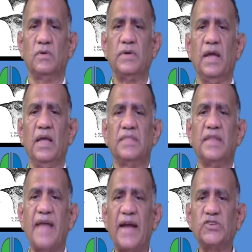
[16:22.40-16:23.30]
okay,
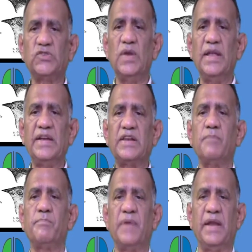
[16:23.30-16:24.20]
that actually
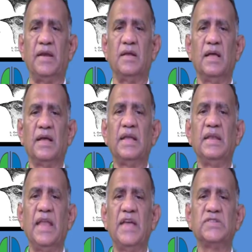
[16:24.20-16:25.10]
interbreed
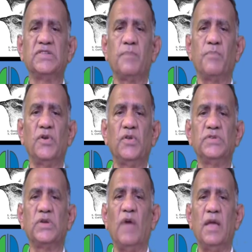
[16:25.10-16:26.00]
in nature,
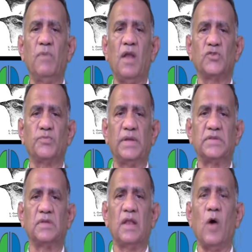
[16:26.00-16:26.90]
producing viable
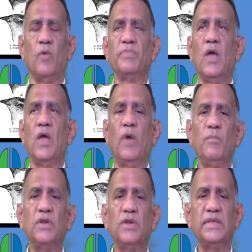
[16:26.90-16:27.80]
offspring. Now,
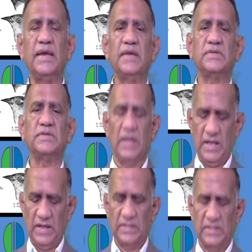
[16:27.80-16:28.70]
one more thing is
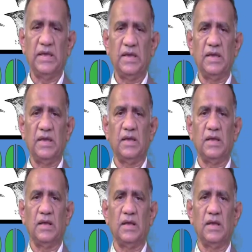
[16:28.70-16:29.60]
the
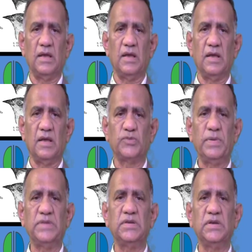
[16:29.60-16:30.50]

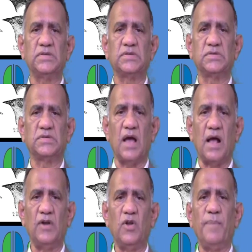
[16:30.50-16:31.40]
species,
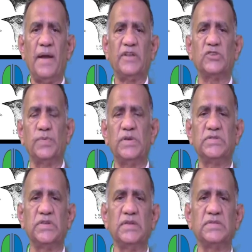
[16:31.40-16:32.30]
allopatric
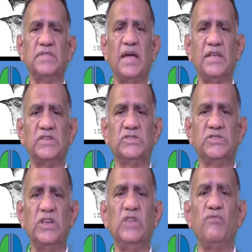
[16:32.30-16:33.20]
species, there is
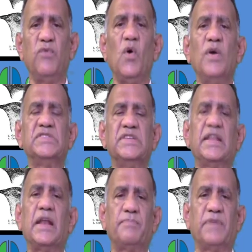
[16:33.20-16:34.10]
gene flow is
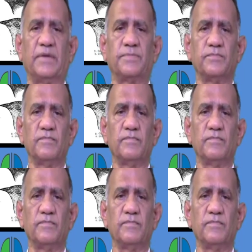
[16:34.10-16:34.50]
interrupted.